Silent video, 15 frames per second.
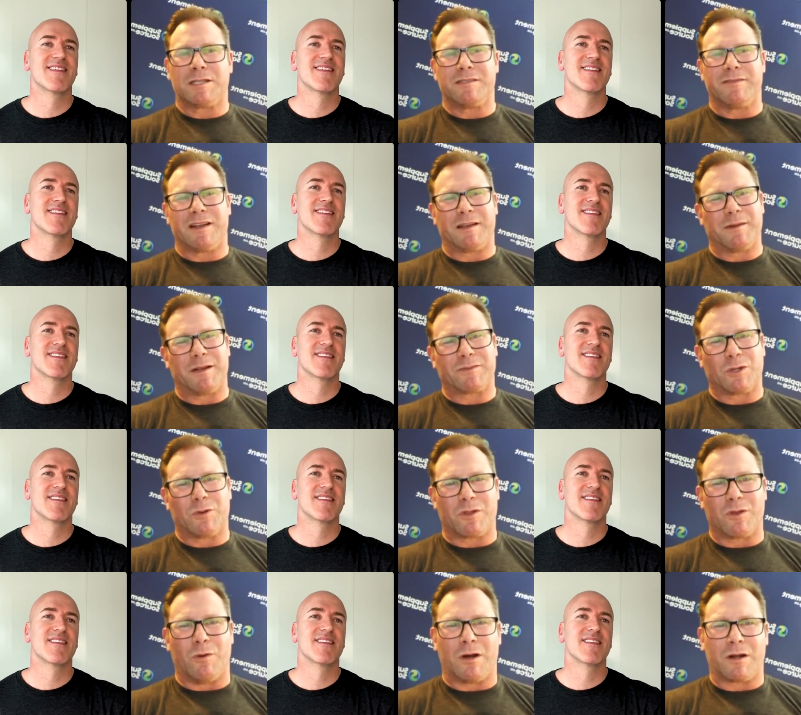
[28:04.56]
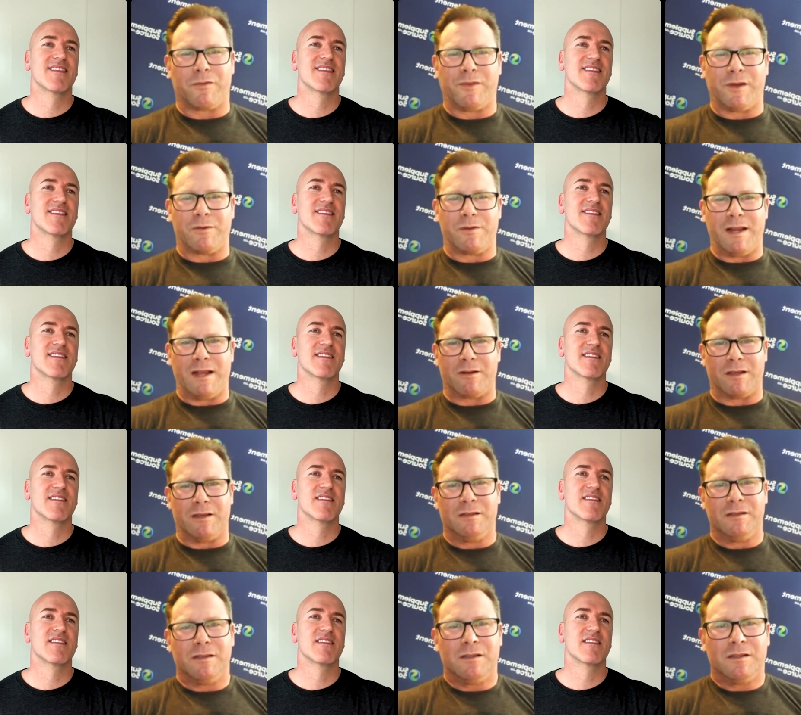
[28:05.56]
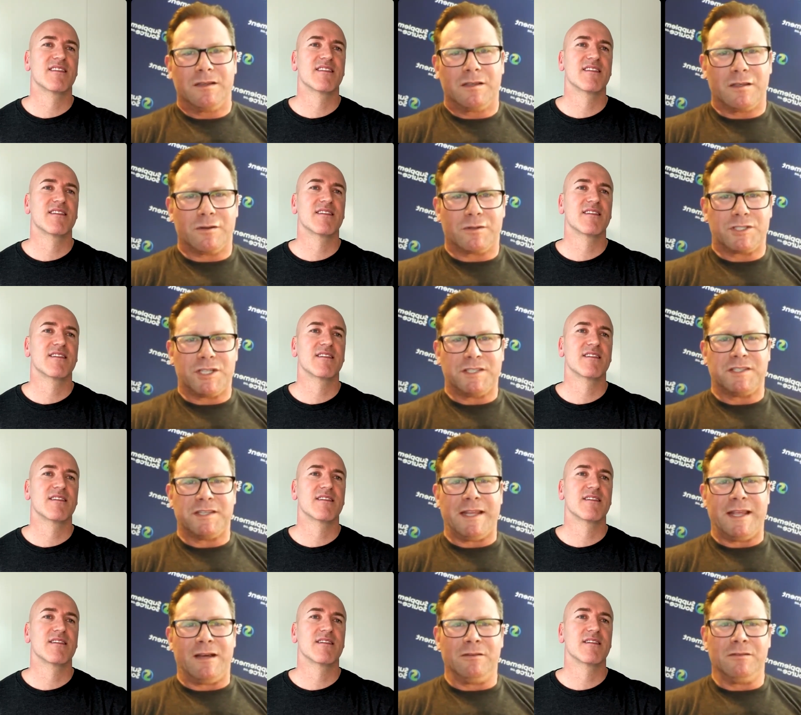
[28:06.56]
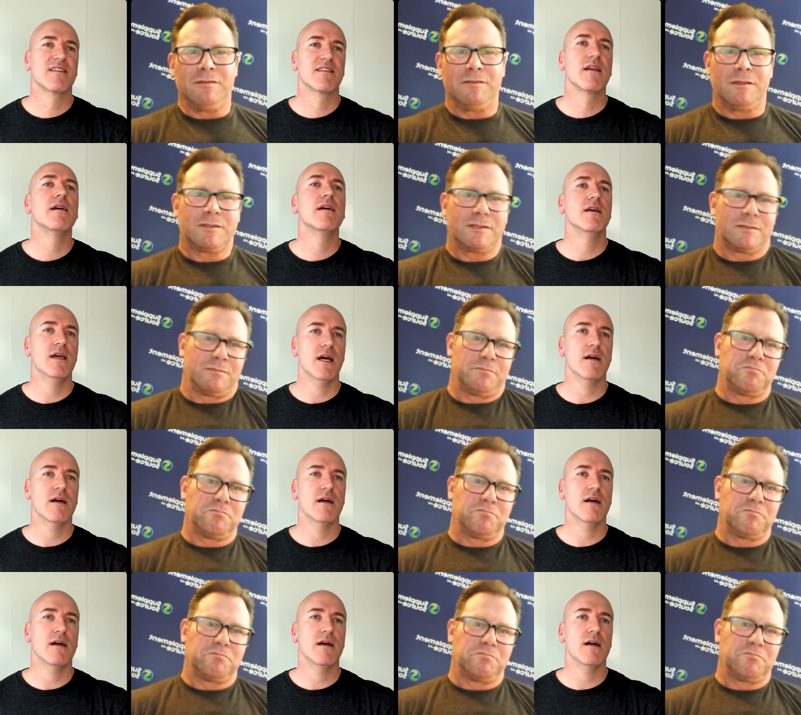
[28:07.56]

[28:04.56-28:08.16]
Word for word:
Speaker 1: of it. I'm going to have to go to the water fountain now to, you know, chase it down. It's yeah.